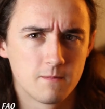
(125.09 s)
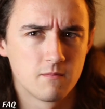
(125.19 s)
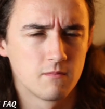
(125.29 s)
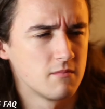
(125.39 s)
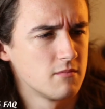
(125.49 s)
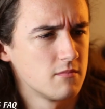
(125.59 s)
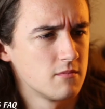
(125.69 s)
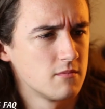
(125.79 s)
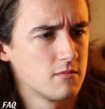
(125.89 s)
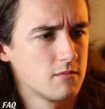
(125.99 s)

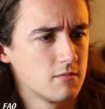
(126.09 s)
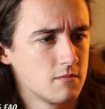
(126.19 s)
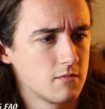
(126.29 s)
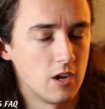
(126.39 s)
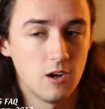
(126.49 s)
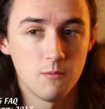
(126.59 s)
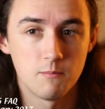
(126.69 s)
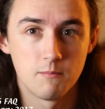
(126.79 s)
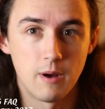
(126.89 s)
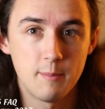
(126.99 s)
Oh,
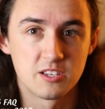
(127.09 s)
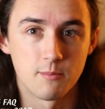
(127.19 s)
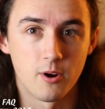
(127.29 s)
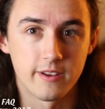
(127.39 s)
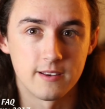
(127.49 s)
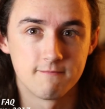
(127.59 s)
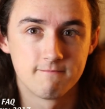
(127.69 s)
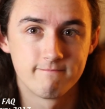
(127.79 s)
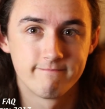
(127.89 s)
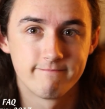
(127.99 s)
puppies are barking.
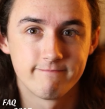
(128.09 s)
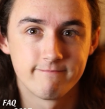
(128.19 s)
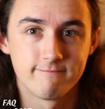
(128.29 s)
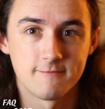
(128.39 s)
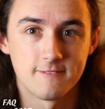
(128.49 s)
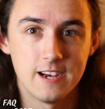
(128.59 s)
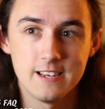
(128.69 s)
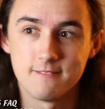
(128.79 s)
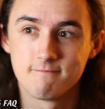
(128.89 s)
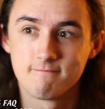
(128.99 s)
Fun.
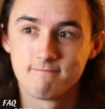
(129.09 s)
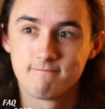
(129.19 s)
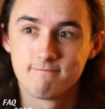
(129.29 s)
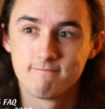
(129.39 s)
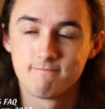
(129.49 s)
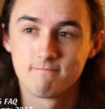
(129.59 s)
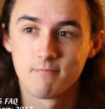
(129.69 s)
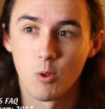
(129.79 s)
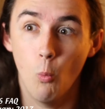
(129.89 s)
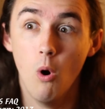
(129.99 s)

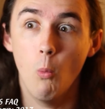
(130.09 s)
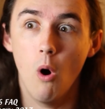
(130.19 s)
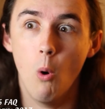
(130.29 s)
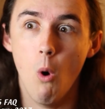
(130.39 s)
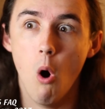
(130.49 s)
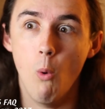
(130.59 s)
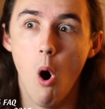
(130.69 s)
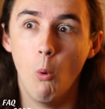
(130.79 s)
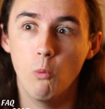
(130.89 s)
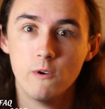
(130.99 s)
Whoa, whoa, whoa,
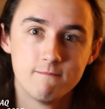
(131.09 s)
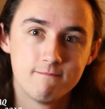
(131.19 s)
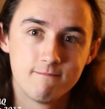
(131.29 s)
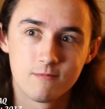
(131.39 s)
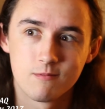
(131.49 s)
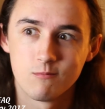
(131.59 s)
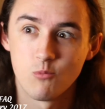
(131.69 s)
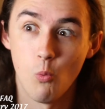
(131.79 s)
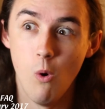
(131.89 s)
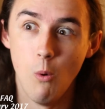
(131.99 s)
whoa.
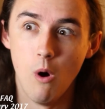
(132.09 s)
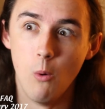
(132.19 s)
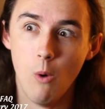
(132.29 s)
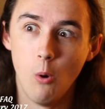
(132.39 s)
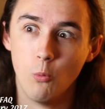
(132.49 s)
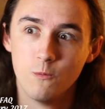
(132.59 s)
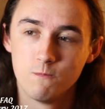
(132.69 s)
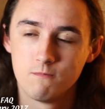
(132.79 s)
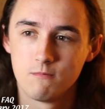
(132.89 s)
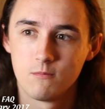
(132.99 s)
Whoa, whoa,
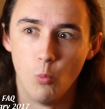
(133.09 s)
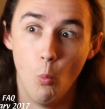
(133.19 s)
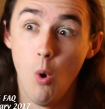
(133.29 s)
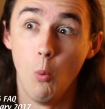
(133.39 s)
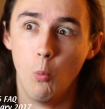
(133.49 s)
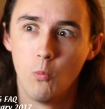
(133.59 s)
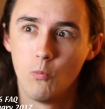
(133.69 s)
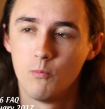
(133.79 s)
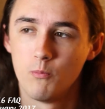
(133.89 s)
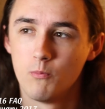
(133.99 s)
whoa. Whoa.
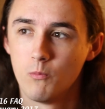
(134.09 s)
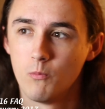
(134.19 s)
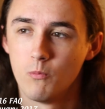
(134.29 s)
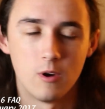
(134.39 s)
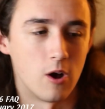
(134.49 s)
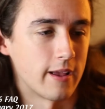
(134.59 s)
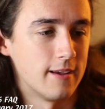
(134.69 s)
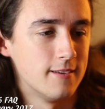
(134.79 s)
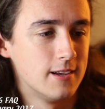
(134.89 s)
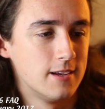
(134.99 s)
Okay.
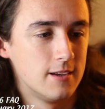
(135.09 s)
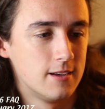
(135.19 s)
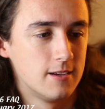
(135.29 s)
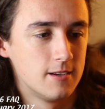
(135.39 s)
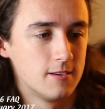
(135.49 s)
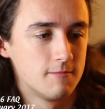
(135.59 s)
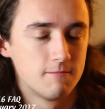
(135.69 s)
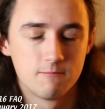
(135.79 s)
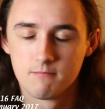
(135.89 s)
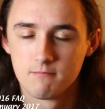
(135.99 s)
But